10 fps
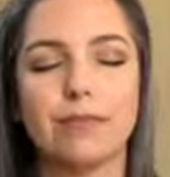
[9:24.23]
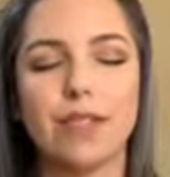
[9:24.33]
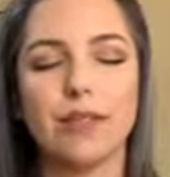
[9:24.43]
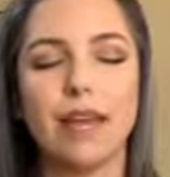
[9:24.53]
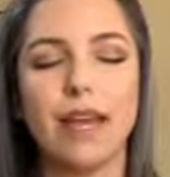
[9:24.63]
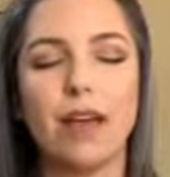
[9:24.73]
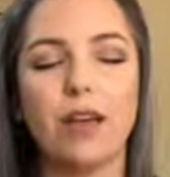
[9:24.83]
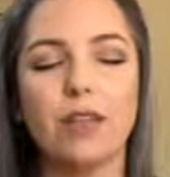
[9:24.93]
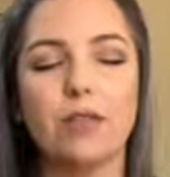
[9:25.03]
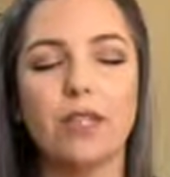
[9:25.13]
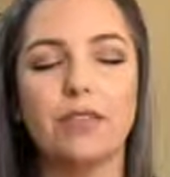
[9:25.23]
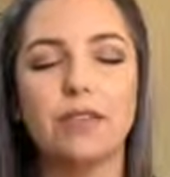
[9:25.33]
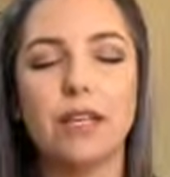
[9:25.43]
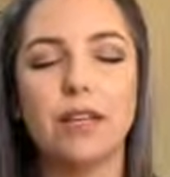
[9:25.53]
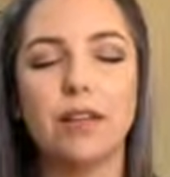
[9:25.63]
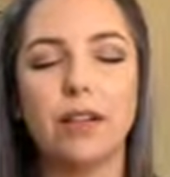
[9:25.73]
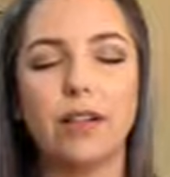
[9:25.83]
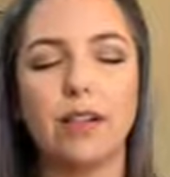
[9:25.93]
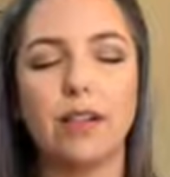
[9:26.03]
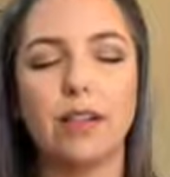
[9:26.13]
So now just
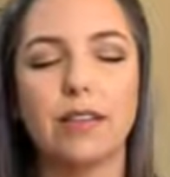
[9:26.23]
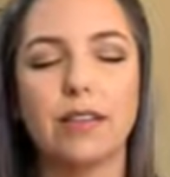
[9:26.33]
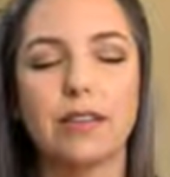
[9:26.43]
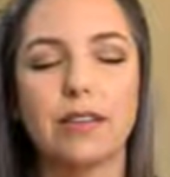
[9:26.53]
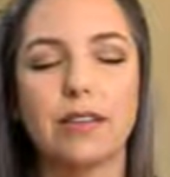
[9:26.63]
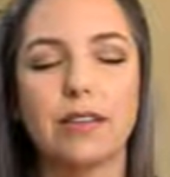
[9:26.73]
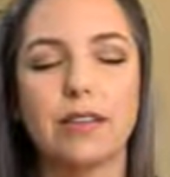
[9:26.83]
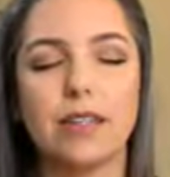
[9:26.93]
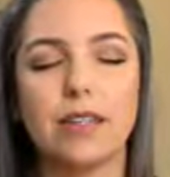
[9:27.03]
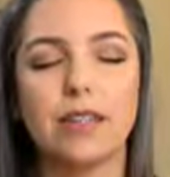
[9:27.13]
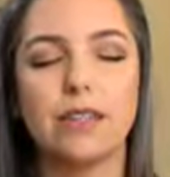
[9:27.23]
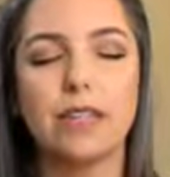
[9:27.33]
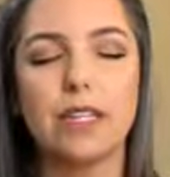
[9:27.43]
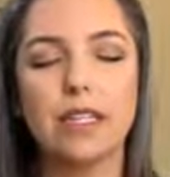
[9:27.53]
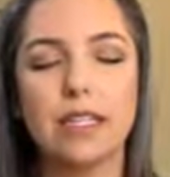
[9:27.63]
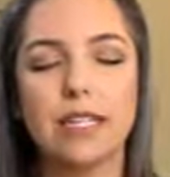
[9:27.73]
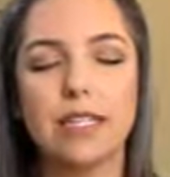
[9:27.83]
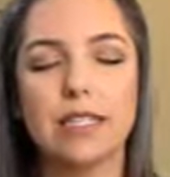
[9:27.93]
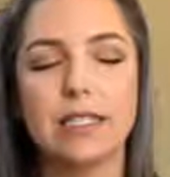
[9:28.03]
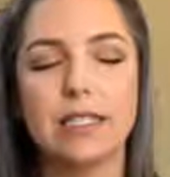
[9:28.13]
feel the
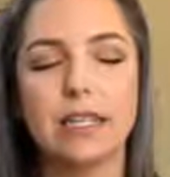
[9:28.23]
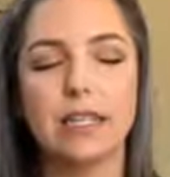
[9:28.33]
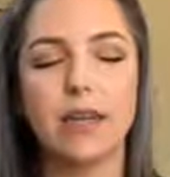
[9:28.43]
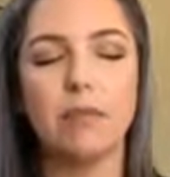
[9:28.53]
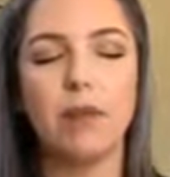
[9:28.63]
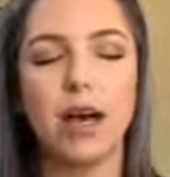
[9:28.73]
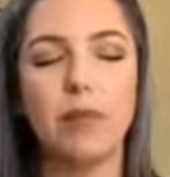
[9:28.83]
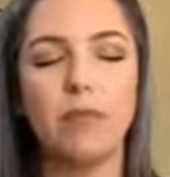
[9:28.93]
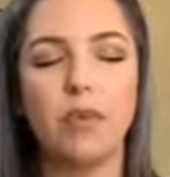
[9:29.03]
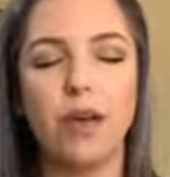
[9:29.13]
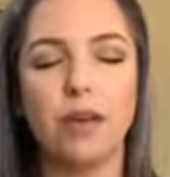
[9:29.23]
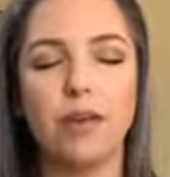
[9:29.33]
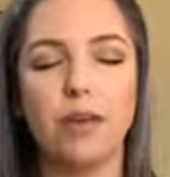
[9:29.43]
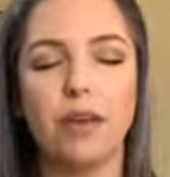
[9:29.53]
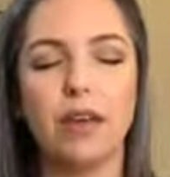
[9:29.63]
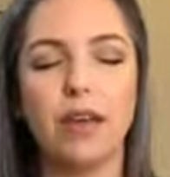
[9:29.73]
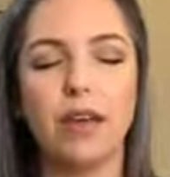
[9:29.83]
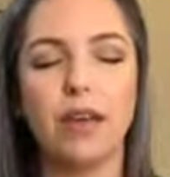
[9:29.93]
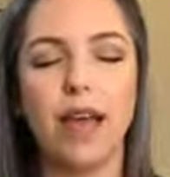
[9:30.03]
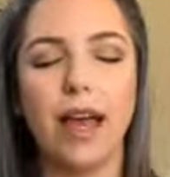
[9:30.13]
feelings that come up with
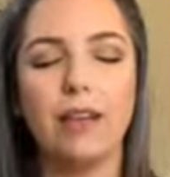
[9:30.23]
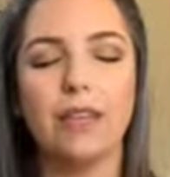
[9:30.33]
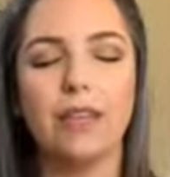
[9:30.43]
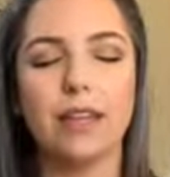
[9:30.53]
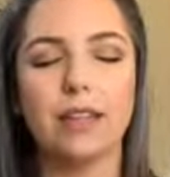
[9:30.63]
having that